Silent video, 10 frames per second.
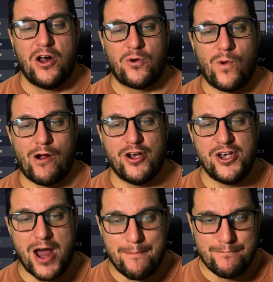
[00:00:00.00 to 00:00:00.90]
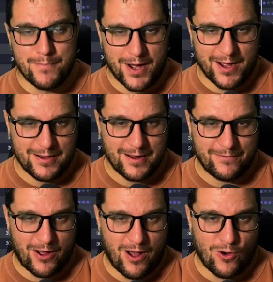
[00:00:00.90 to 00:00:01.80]
where a number
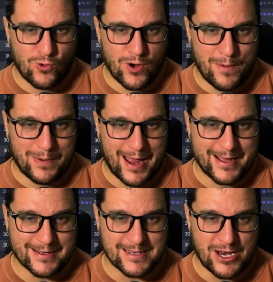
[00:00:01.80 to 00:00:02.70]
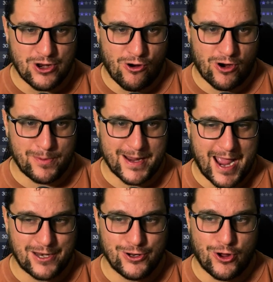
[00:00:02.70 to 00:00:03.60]
of our older players are not going to be
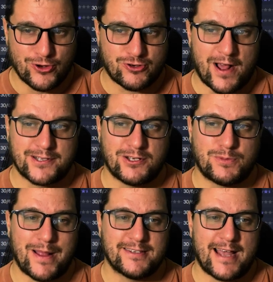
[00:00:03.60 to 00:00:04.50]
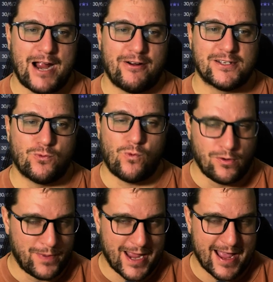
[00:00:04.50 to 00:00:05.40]
getting new contracts. So Spencer Harris
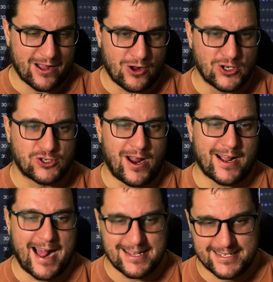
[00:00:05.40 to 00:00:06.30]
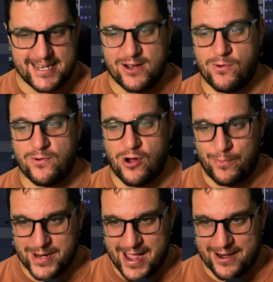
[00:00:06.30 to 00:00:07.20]
won't be getting a contract. Cassidy will
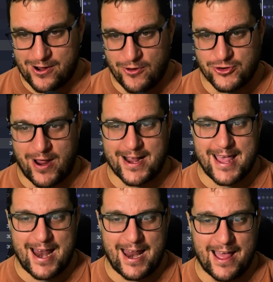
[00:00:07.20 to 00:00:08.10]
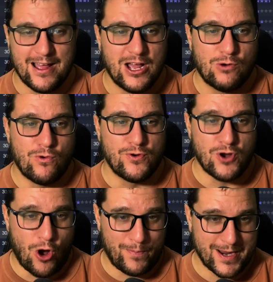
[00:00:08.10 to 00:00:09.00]
not be getting a contract. Kellett will
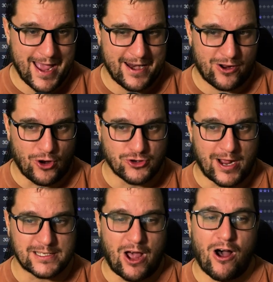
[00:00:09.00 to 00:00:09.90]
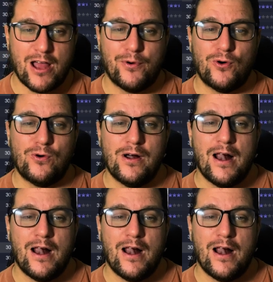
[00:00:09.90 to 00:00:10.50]
not be getting a contract. Eyeball,